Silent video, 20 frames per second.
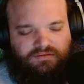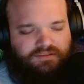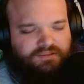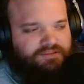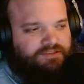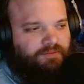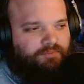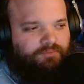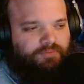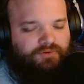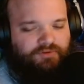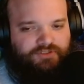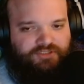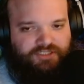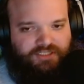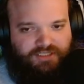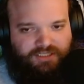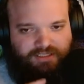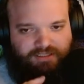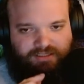It's some
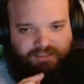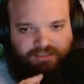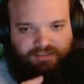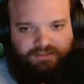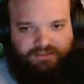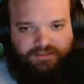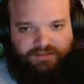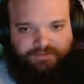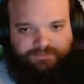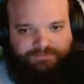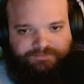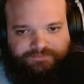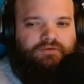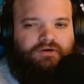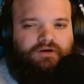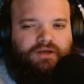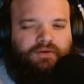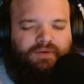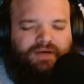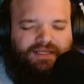bullshit like that, yeah.
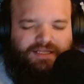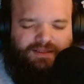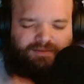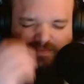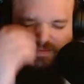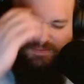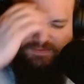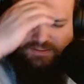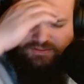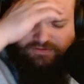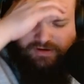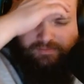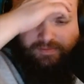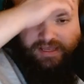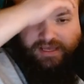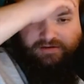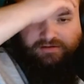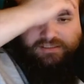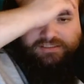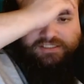Okay, wait, let me just wrap my
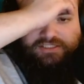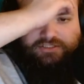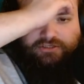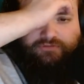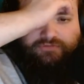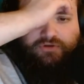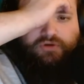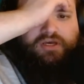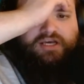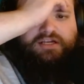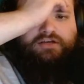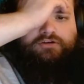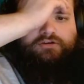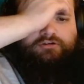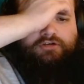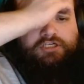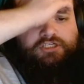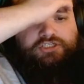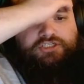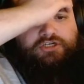head around this. So if you hit a
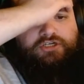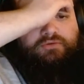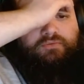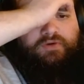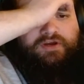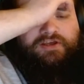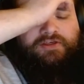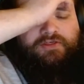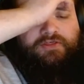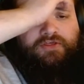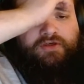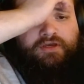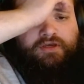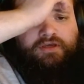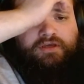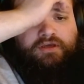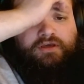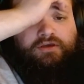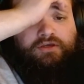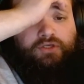creature with
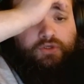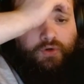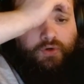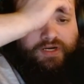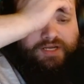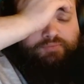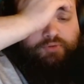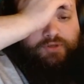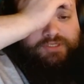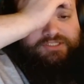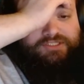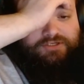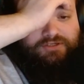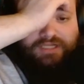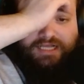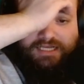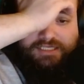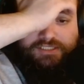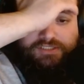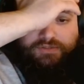your hit points are
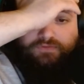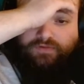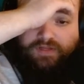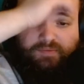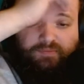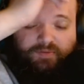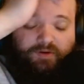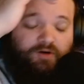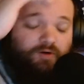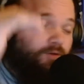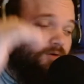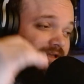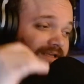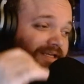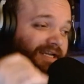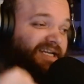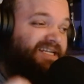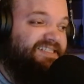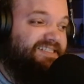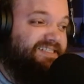less. You flip a coin and it